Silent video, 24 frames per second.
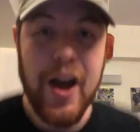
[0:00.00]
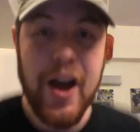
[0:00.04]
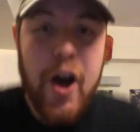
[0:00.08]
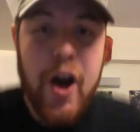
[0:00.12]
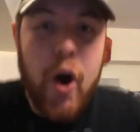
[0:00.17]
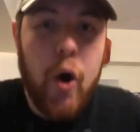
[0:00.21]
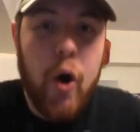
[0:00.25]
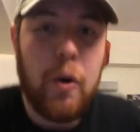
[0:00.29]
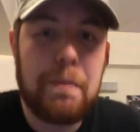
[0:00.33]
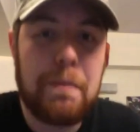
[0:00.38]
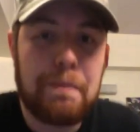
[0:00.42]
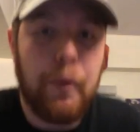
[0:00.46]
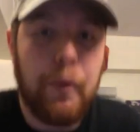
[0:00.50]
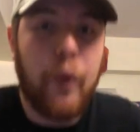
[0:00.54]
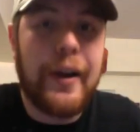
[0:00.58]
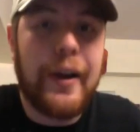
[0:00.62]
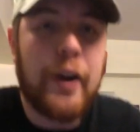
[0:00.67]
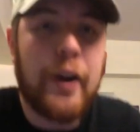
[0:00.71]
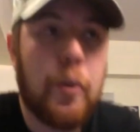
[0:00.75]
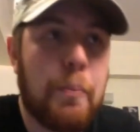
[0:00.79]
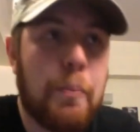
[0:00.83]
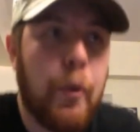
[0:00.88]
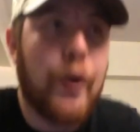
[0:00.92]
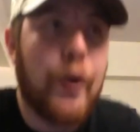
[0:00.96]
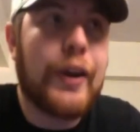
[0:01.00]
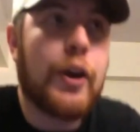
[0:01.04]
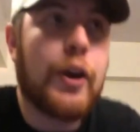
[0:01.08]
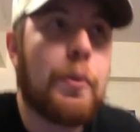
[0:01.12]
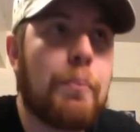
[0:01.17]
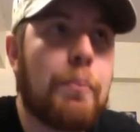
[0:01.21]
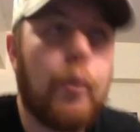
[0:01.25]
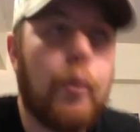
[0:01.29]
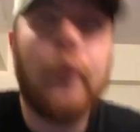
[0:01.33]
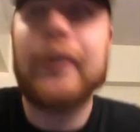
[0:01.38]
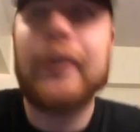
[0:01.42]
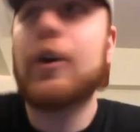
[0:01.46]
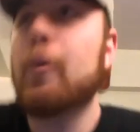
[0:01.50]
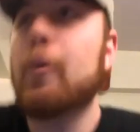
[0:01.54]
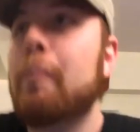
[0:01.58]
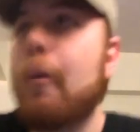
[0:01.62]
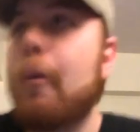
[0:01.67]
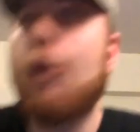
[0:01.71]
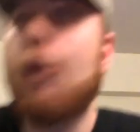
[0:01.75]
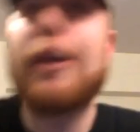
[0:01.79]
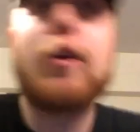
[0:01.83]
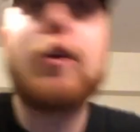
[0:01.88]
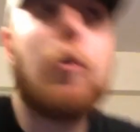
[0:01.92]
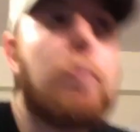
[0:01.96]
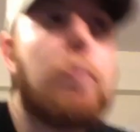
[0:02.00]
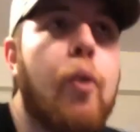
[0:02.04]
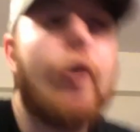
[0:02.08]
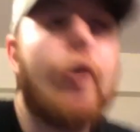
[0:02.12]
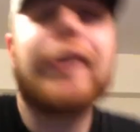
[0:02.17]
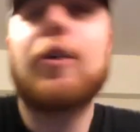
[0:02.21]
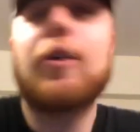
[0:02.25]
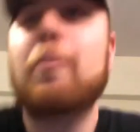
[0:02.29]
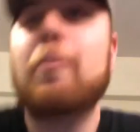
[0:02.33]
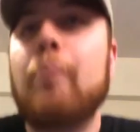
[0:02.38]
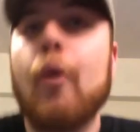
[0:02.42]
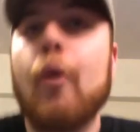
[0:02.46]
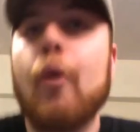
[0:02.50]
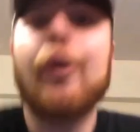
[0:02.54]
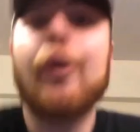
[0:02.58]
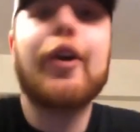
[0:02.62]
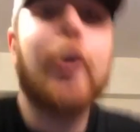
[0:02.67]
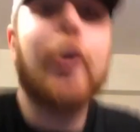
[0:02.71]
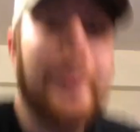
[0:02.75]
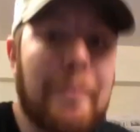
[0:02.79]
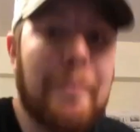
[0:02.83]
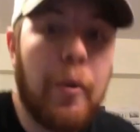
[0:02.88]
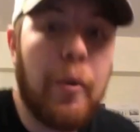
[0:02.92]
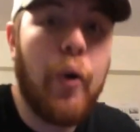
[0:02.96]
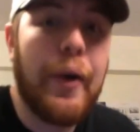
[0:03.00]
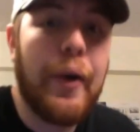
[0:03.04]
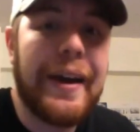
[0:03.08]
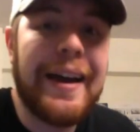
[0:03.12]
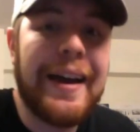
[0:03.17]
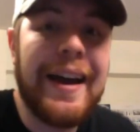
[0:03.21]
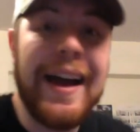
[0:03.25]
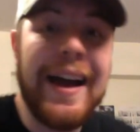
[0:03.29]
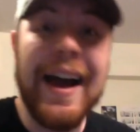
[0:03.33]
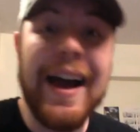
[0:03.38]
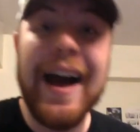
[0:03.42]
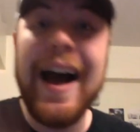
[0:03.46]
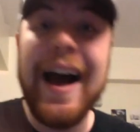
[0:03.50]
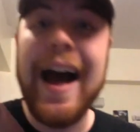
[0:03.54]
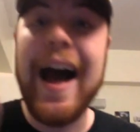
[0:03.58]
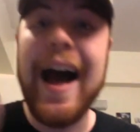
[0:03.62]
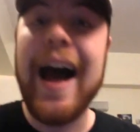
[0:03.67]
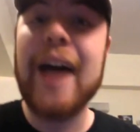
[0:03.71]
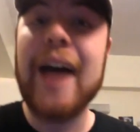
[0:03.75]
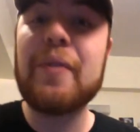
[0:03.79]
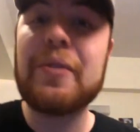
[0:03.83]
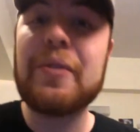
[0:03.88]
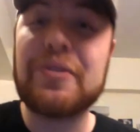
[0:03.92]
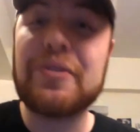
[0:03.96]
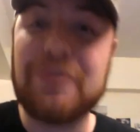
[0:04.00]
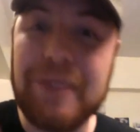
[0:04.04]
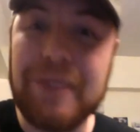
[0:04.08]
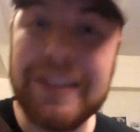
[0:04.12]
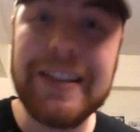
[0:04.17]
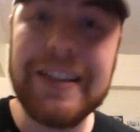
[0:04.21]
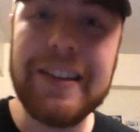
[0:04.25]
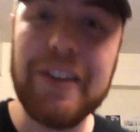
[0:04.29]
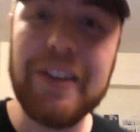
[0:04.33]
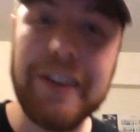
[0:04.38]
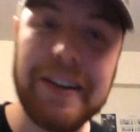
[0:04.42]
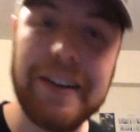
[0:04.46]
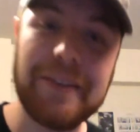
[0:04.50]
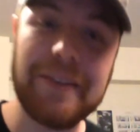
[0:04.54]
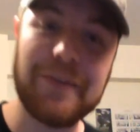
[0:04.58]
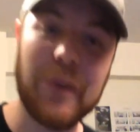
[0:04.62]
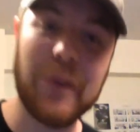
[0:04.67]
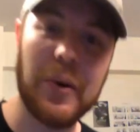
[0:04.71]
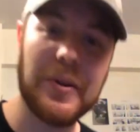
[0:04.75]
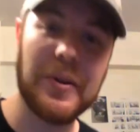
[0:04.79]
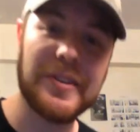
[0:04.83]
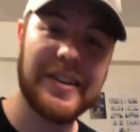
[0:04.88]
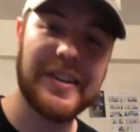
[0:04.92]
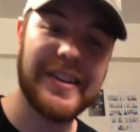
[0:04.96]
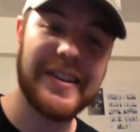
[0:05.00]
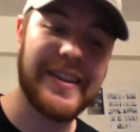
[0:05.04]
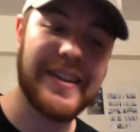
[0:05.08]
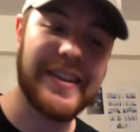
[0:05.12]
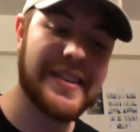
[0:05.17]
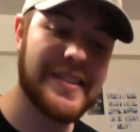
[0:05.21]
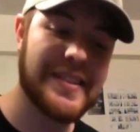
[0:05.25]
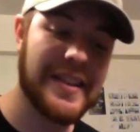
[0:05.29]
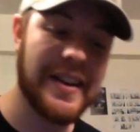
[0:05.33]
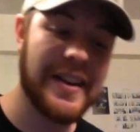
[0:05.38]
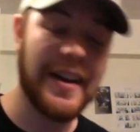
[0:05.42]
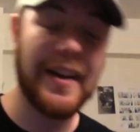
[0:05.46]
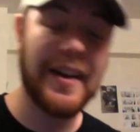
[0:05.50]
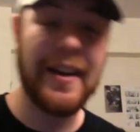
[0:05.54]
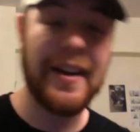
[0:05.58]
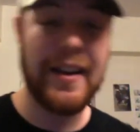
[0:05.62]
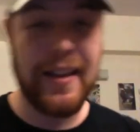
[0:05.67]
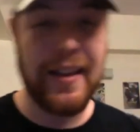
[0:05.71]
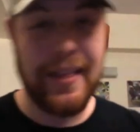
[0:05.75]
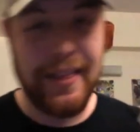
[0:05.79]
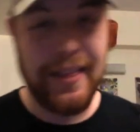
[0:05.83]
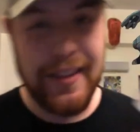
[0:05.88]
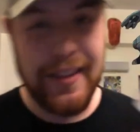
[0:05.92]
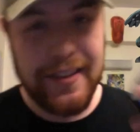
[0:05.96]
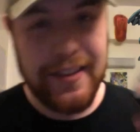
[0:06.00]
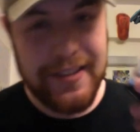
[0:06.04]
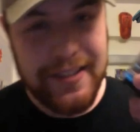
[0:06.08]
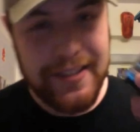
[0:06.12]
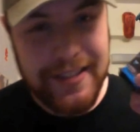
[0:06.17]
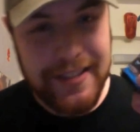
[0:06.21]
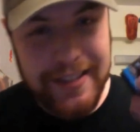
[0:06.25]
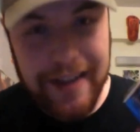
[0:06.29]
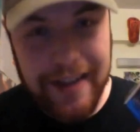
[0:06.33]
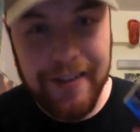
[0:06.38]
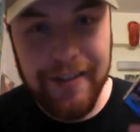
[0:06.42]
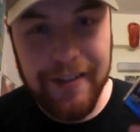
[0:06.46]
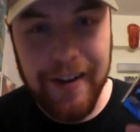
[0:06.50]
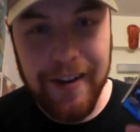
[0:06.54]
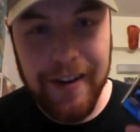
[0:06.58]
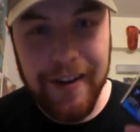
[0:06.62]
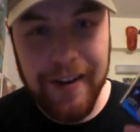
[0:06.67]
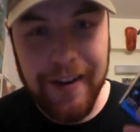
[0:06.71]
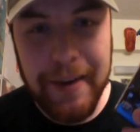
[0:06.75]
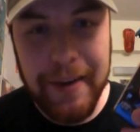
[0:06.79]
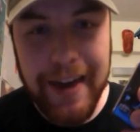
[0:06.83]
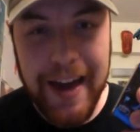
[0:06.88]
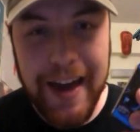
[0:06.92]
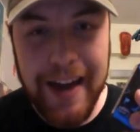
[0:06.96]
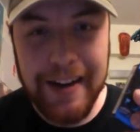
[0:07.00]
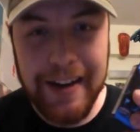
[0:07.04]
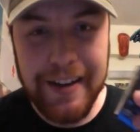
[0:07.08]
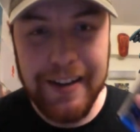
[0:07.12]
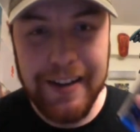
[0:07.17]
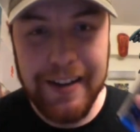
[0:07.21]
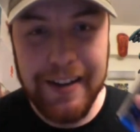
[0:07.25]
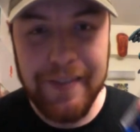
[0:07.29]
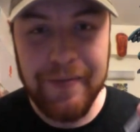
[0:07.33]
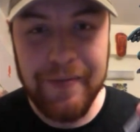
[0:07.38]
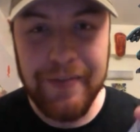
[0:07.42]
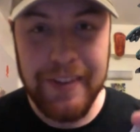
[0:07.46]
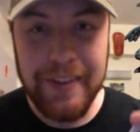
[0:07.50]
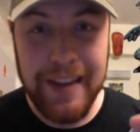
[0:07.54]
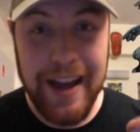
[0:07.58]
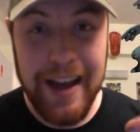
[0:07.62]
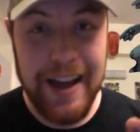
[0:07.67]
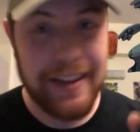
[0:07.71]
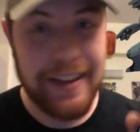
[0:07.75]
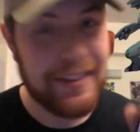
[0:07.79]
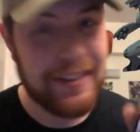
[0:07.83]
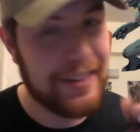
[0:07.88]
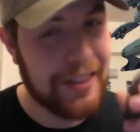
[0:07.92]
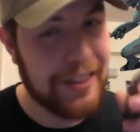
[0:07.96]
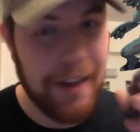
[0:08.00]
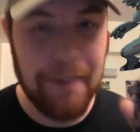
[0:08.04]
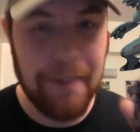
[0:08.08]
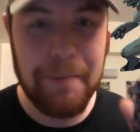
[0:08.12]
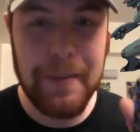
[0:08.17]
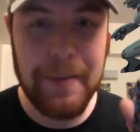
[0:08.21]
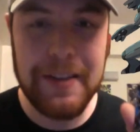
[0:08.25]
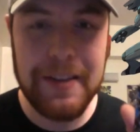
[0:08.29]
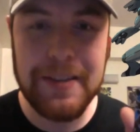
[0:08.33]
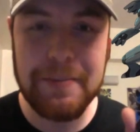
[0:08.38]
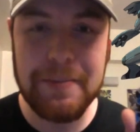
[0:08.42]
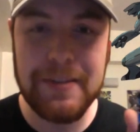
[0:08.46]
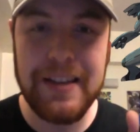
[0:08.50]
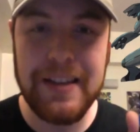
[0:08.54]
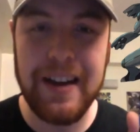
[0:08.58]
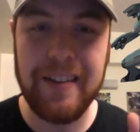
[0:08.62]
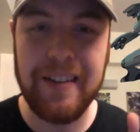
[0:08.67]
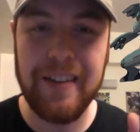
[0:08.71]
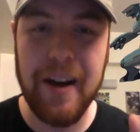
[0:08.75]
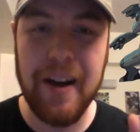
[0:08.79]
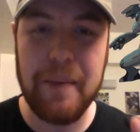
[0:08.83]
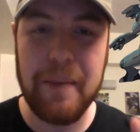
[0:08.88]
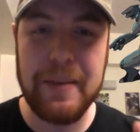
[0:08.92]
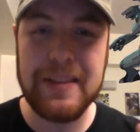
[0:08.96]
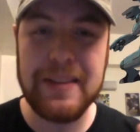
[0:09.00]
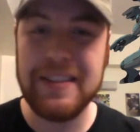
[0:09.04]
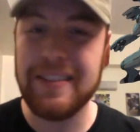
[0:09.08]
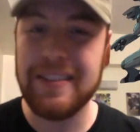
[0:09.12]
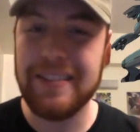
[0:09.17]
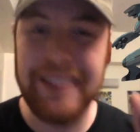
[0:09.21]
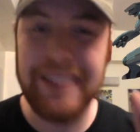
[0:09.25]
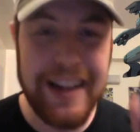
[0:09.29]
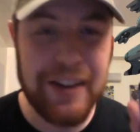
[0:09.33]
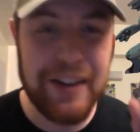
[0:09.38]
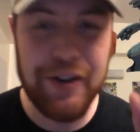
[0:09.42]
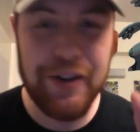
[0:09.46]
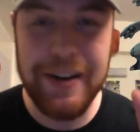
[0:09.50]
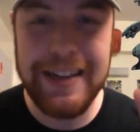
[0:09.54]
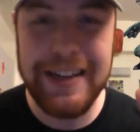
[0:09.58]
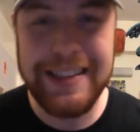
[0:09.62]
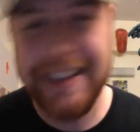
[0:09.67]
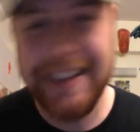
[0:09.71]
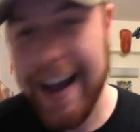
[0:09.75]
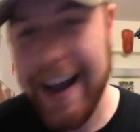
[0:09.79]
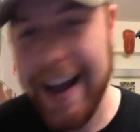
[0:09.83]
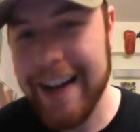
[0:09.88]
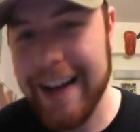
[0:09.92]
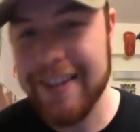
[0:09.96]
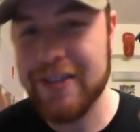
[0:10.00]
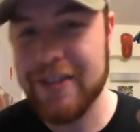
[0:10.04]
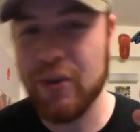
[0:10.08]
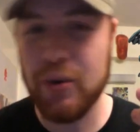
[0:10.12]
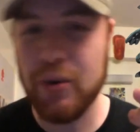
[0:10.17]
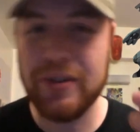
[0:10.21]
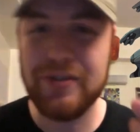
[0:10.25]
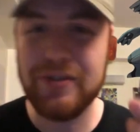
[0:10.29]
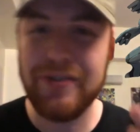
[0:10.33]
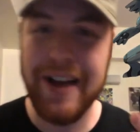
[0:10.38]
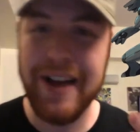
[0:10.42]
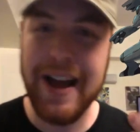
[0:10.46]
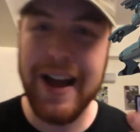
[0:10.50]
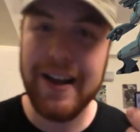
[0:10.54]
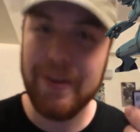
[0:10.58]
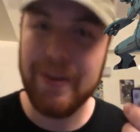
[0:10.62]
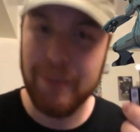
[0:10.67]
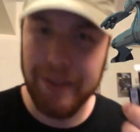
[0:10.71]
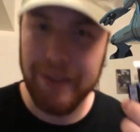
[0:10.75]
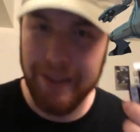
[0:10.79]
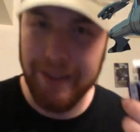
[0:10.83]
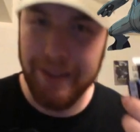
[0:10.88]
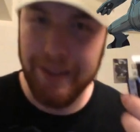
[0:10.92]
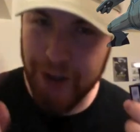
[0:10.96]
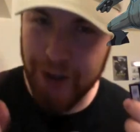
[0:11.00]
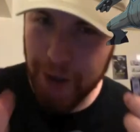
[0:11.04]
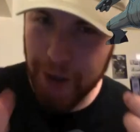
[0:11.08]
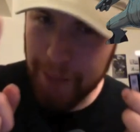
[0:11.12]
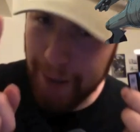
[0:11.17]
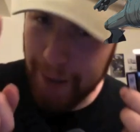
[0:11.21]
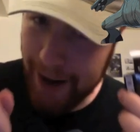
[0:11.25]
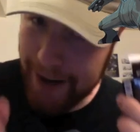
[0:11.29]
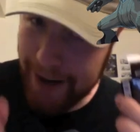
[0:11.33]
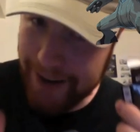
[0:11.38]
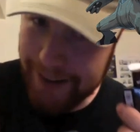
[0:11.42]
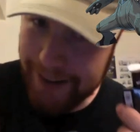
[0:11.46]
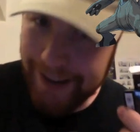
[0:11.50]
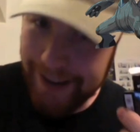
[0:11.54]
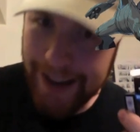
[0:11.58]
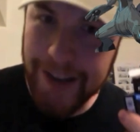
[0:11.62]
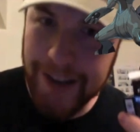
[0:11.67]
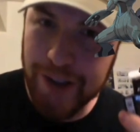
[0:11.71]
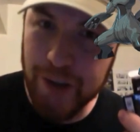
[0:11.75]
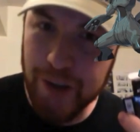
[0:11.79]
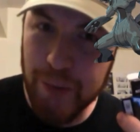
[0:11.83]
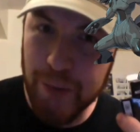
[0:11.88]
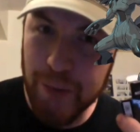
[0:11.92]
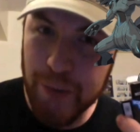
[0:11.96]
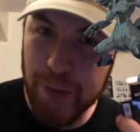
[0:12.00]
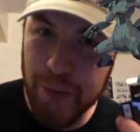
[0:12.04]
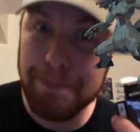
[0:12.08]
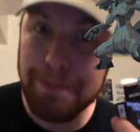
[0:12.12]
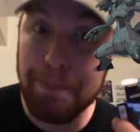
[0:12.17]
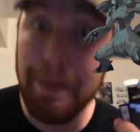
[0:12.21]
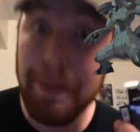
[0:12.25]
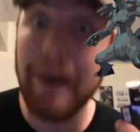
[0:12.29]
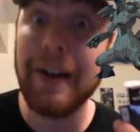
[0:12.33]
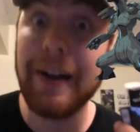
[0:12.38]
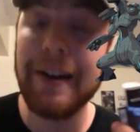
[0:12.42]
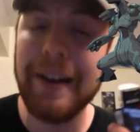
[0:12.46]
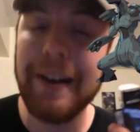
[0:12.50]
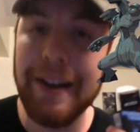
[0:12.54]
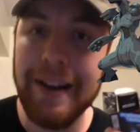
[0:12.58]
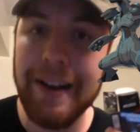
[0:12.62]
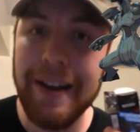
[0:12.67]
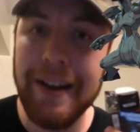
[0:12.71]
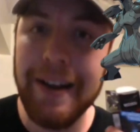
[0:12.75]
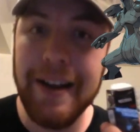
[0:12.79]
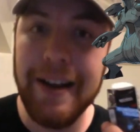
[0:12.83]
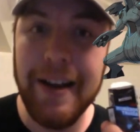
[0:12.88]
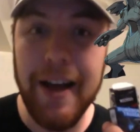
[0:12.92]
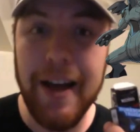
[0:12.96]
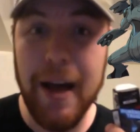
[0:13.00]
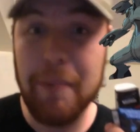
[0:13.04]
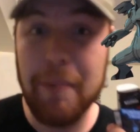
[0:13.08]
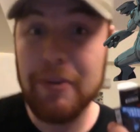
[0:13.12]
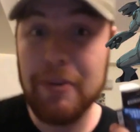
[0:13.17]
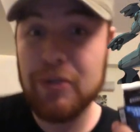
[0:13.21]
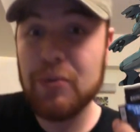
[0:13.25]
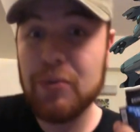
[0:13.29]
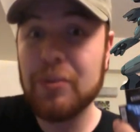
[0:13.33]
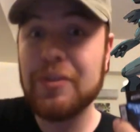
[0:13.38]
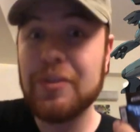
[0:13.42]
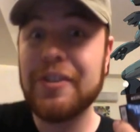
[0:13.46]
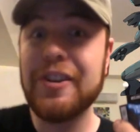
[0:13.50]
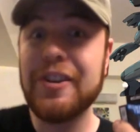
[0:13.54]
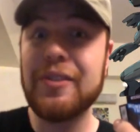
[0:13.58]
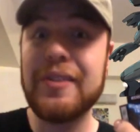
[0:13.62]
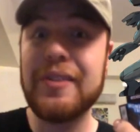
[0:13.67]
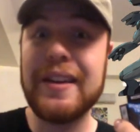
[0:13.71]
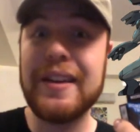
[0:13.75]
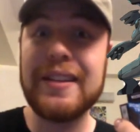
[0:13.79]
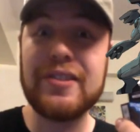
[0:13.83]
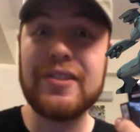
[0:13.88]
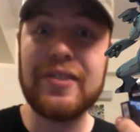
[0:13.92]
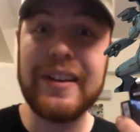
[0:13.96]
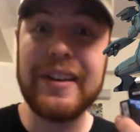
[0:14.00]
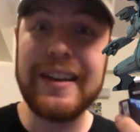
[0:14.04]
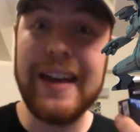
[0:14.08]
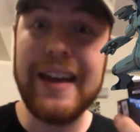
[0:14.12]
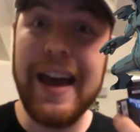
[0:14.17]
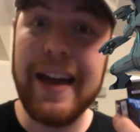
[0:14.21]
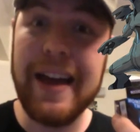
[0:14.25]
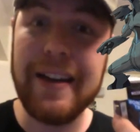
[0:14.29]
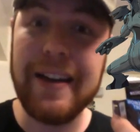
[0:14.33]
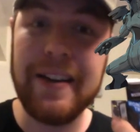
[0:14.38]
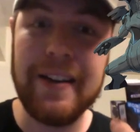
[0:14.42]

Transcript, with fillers: Oh boy, oh boy, oh boy, oh boy, oh boy, oh boy, oh boy! I was really looking forward to this. The Zekrom candy. Love me some Zekrom. It's an electric dinosaur dragon with a turbine attached to its butt. How much cooler do you think it's going to get?